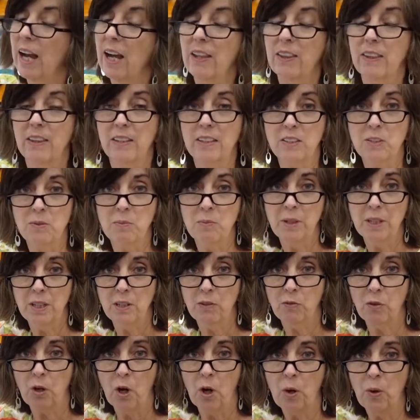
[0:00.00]
This
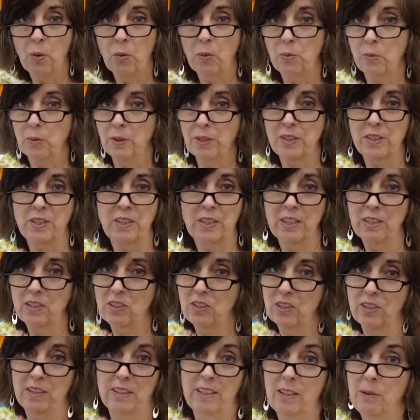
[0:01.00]
mini row was
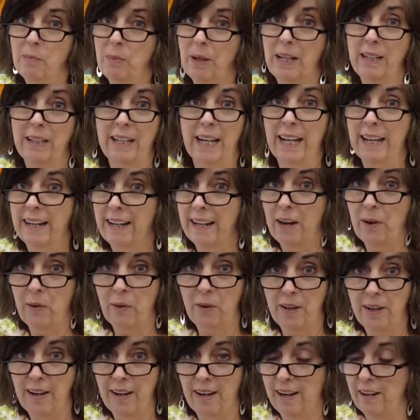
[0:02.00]
stitched in about an
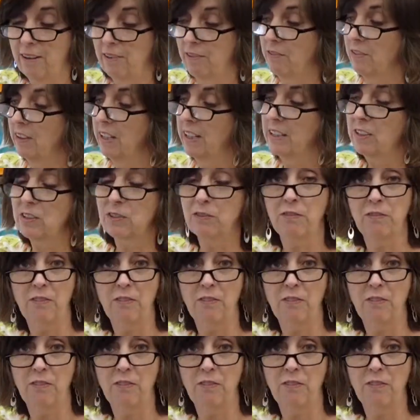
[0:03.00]
hour and a half. It's